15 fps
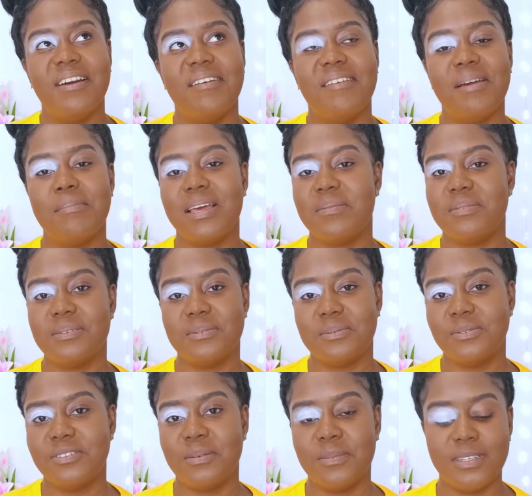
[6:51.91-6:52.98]
I'm heading so
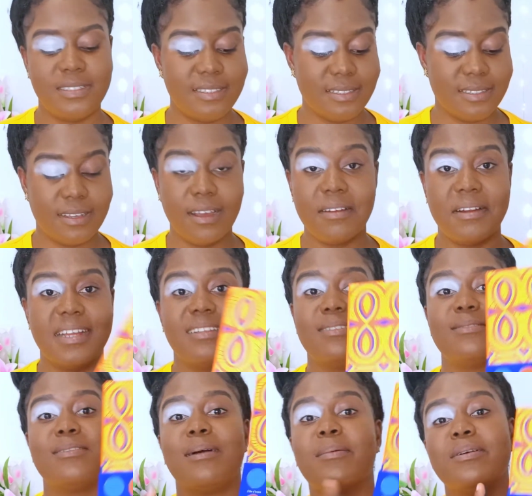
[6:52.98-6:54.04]
dramatic. All right,
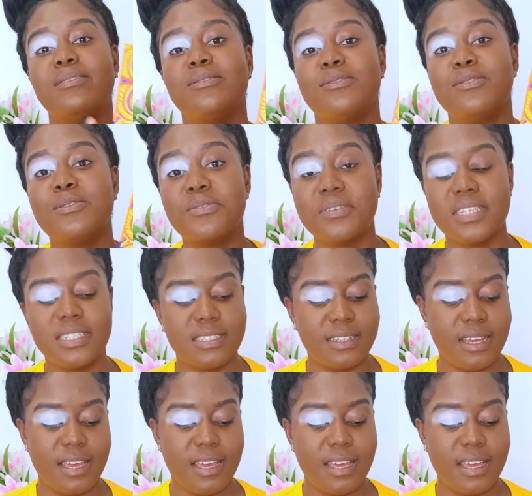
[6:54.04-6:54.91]
so I'm going to do green,